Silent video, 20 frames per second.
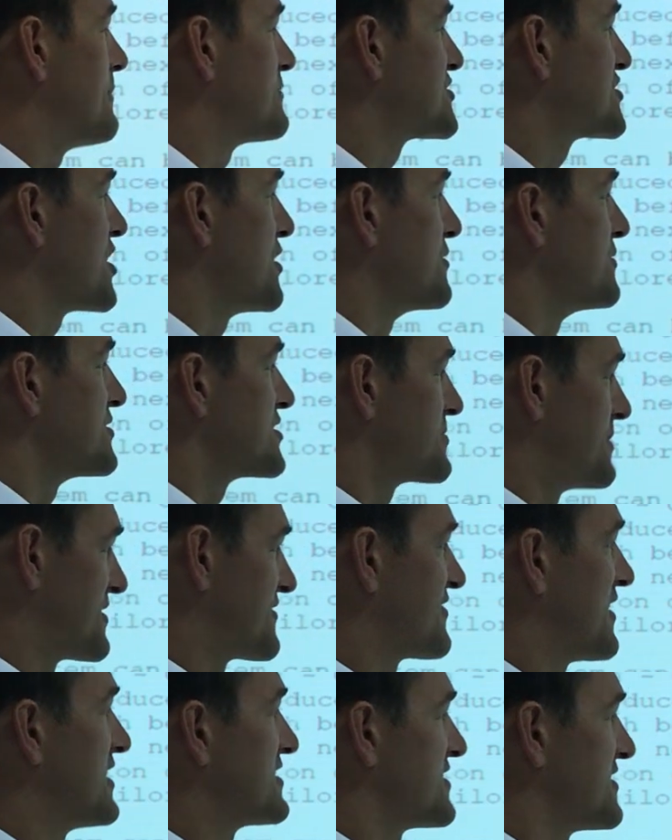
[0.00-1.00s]
So,
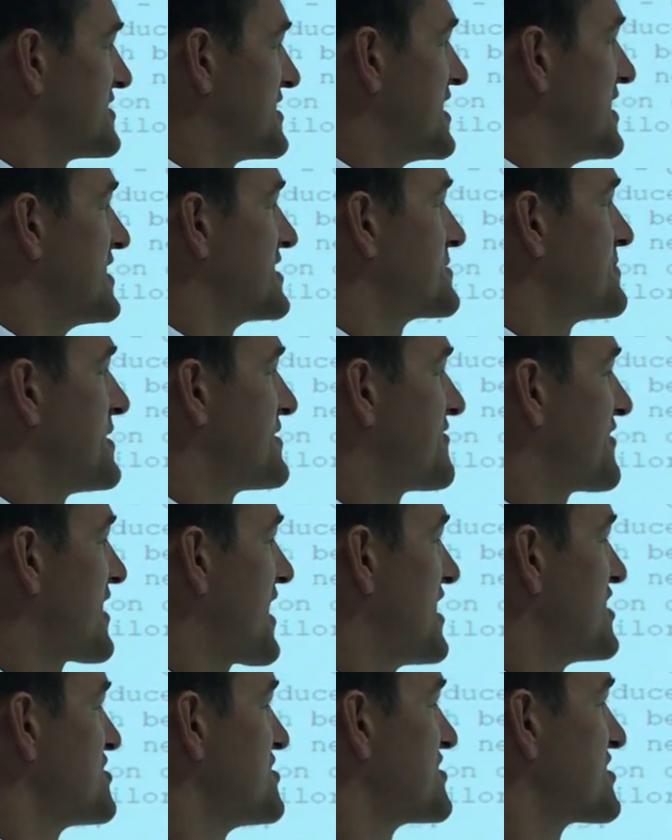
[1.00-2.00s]
as I said,
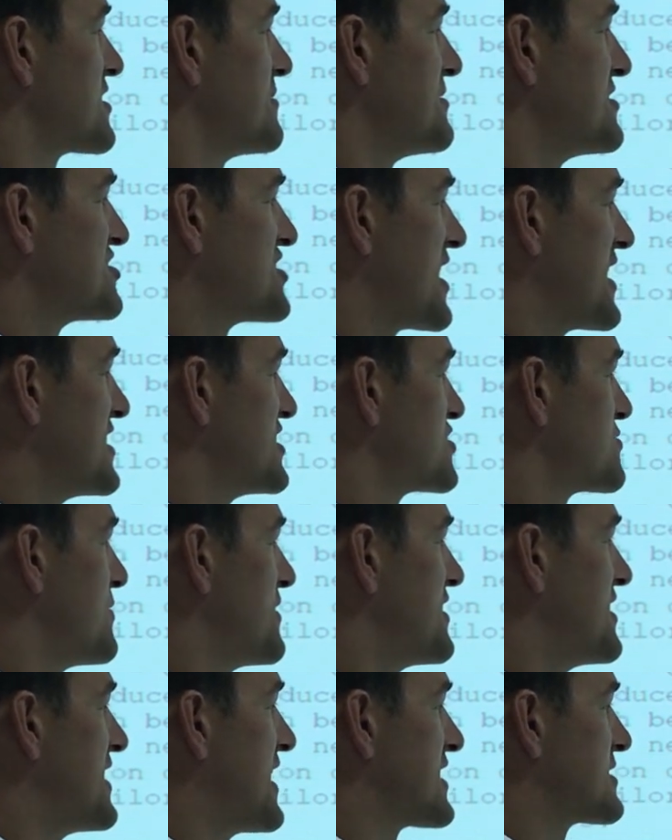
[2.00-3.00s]
specifications can be changed
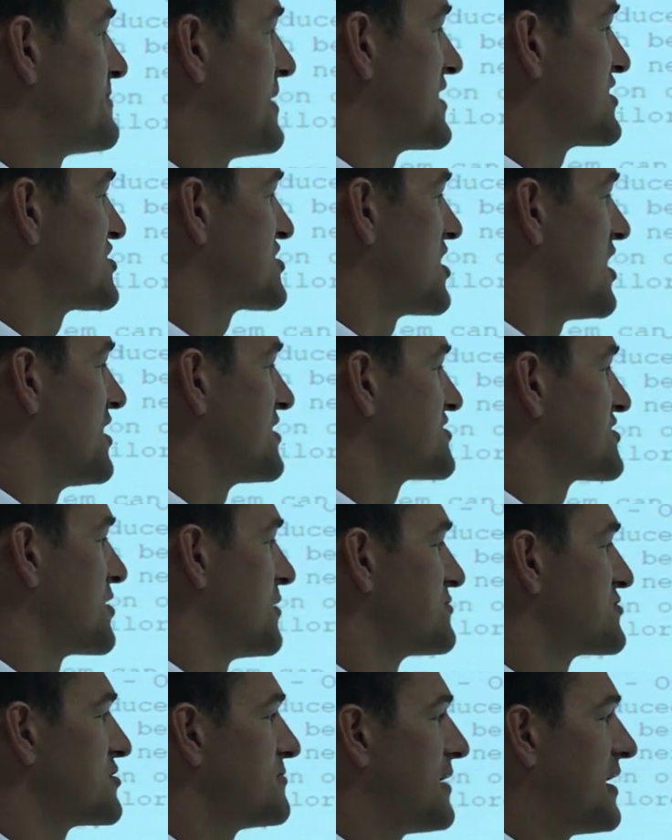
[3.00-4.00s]
when the next batch starts. So
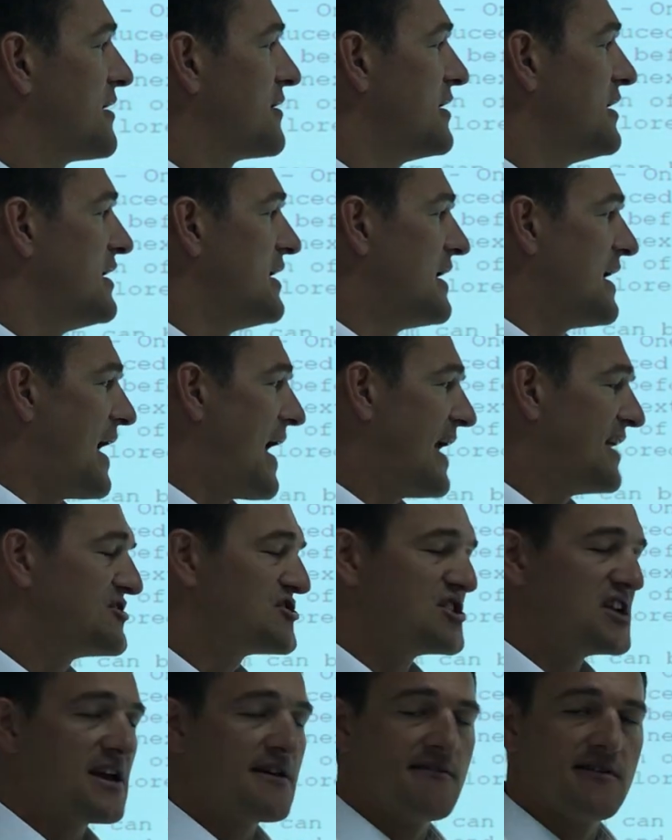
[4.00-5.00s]
I'm talking about
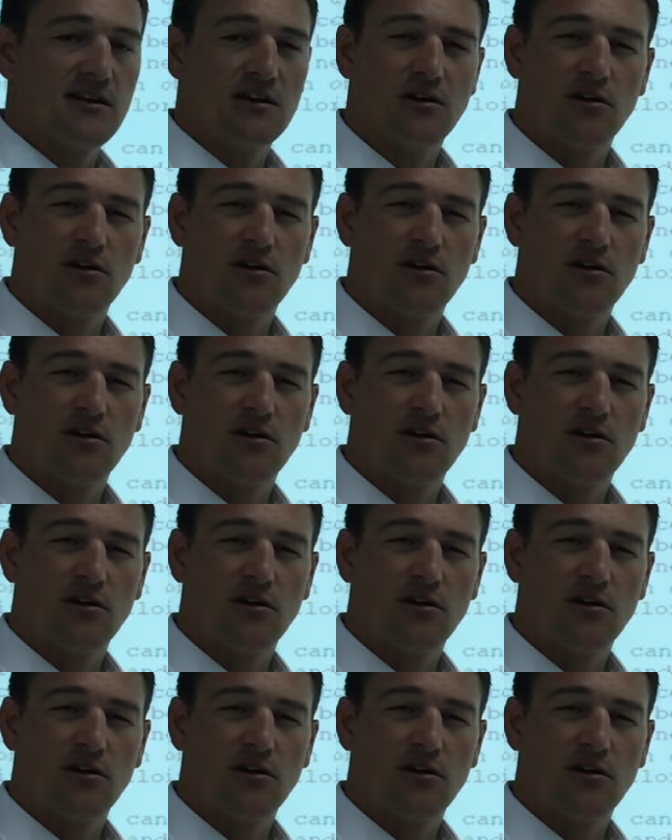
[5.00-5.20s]
engineering.